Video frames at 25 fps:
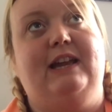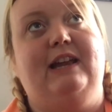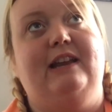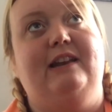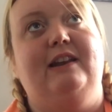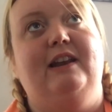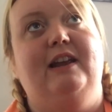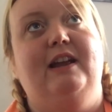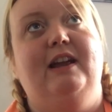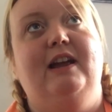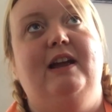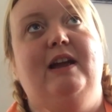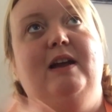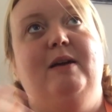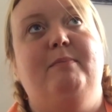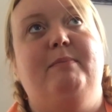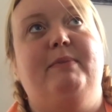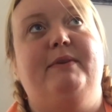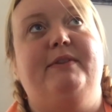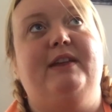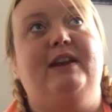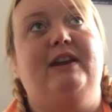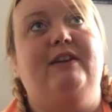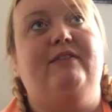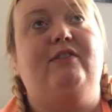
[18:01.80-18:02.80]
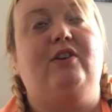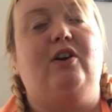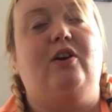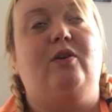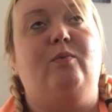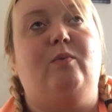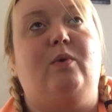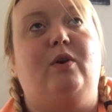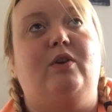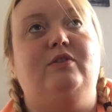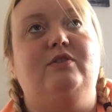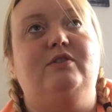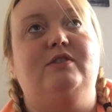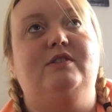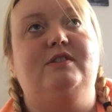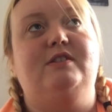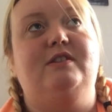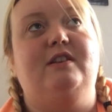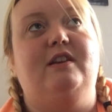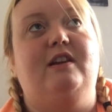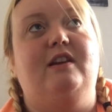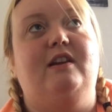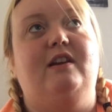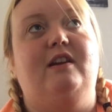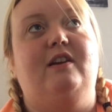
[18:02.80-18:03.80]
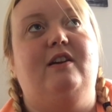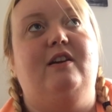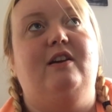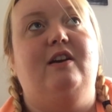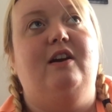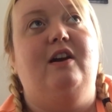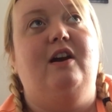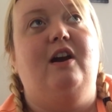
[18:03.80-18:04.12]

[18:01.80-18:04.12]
in, but then I've got ones that